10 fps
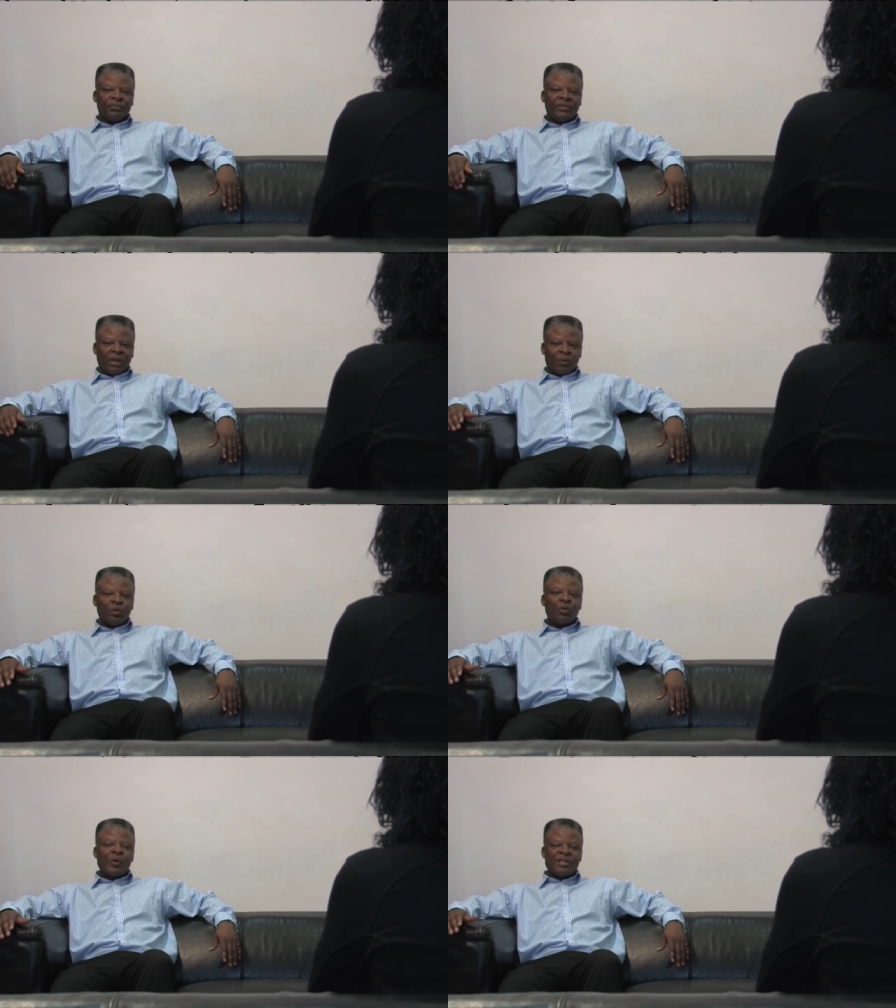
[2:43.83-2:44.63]
there will
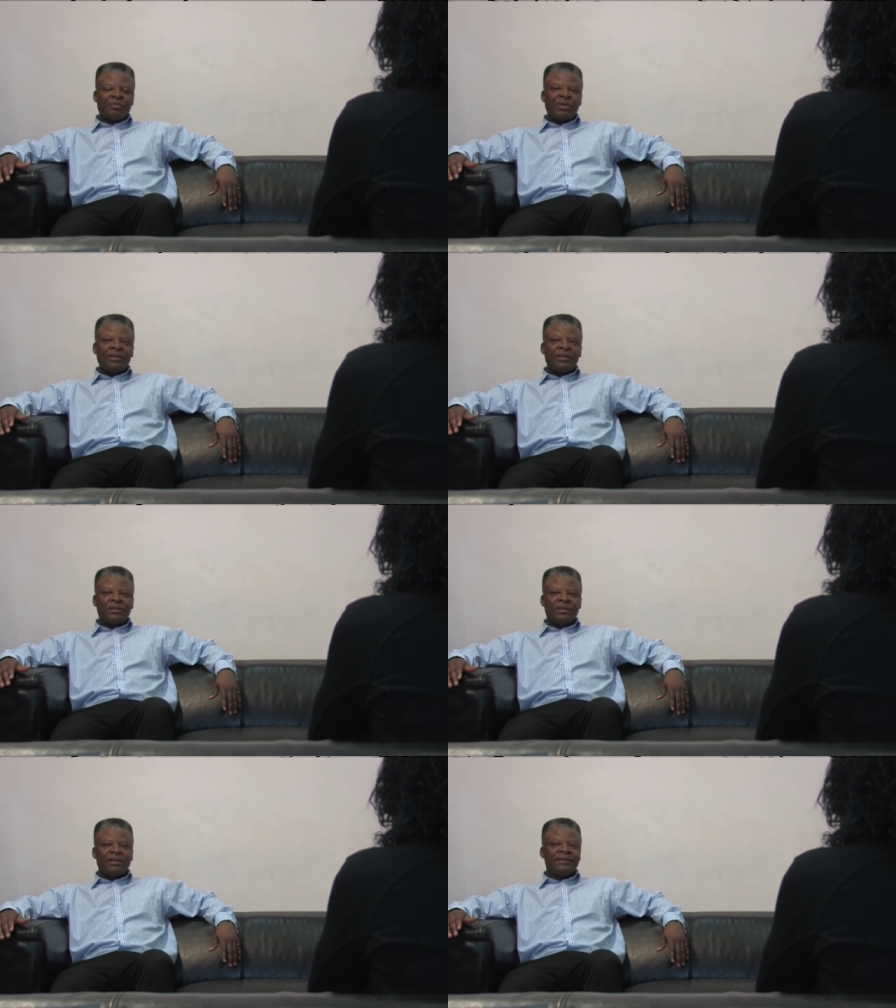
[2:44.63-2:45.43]
always be
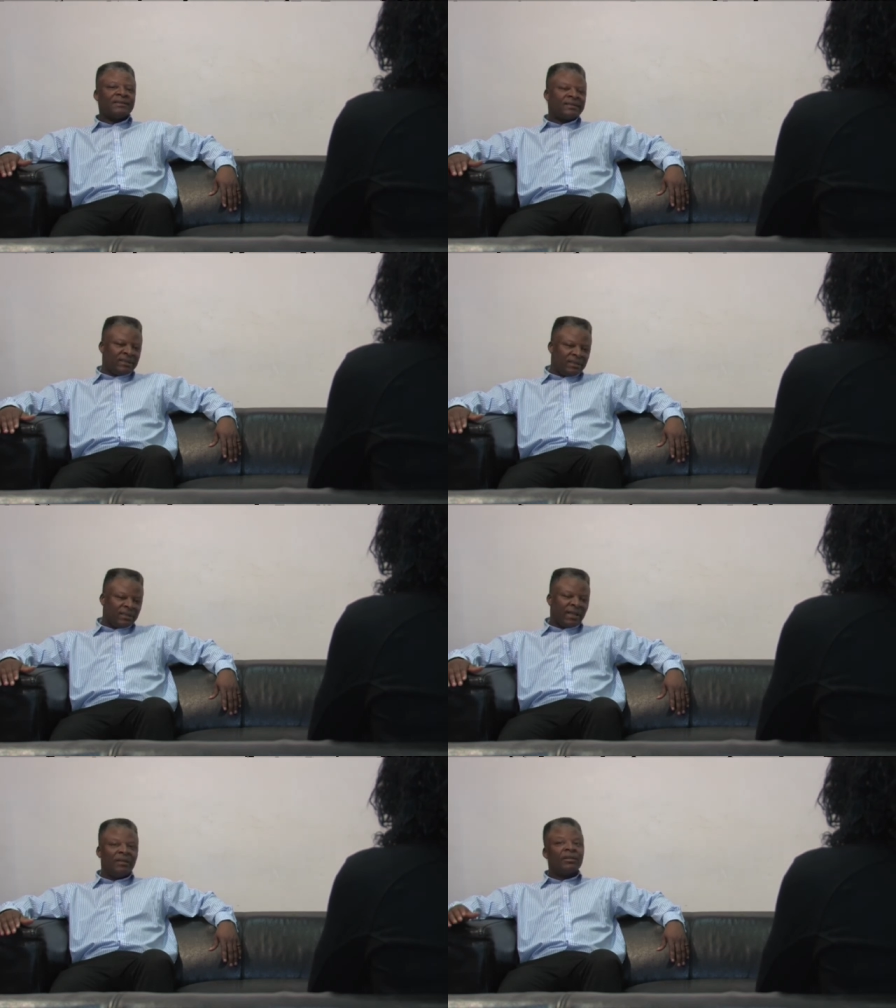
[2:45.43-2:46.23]
the
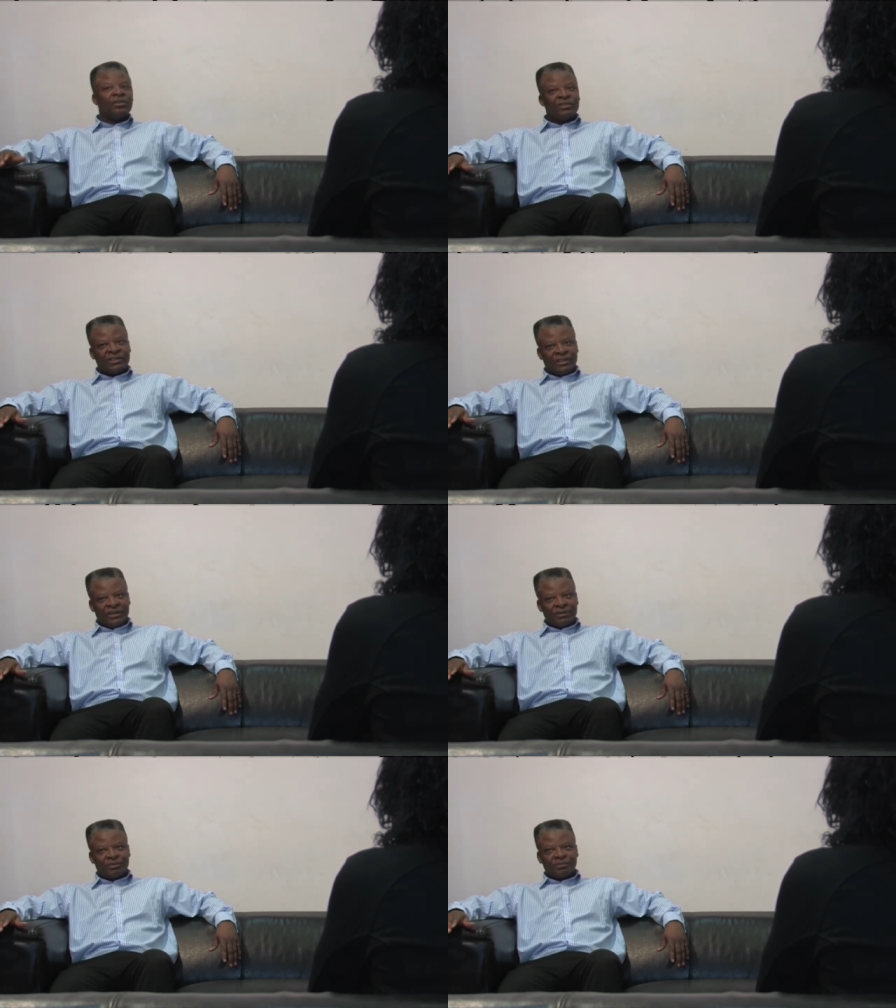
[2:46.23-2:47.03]
seen and the
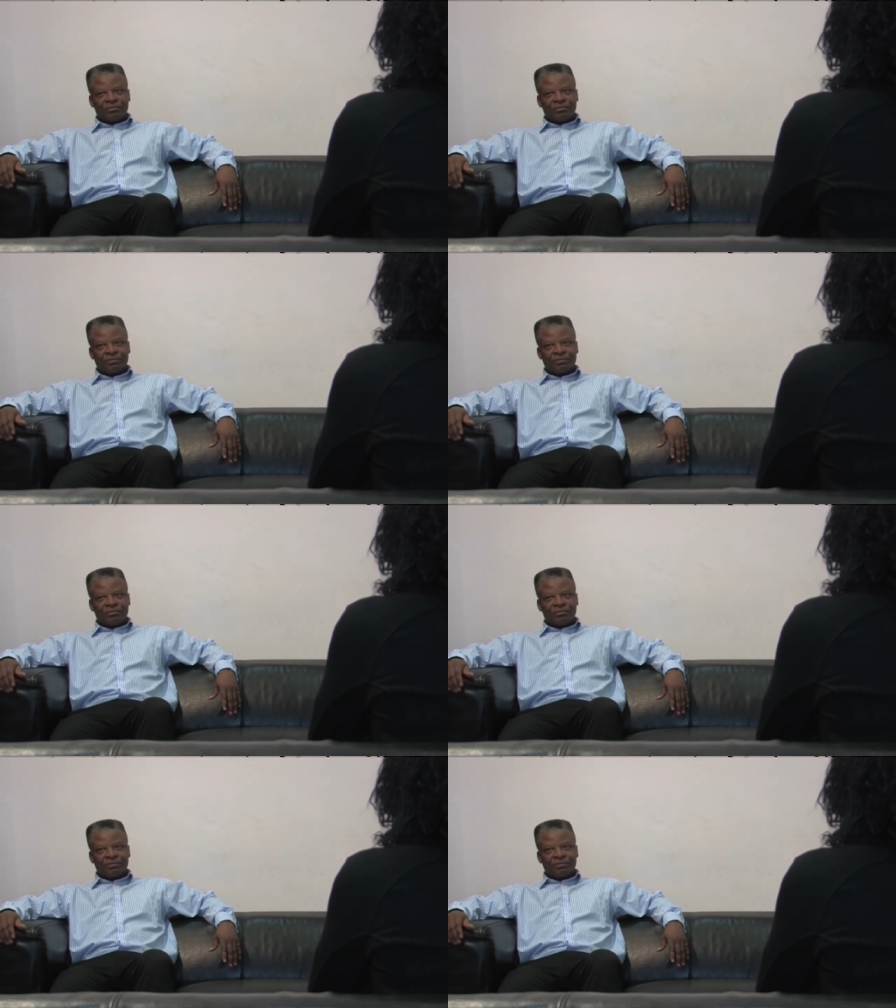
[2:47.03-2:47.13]
unseen.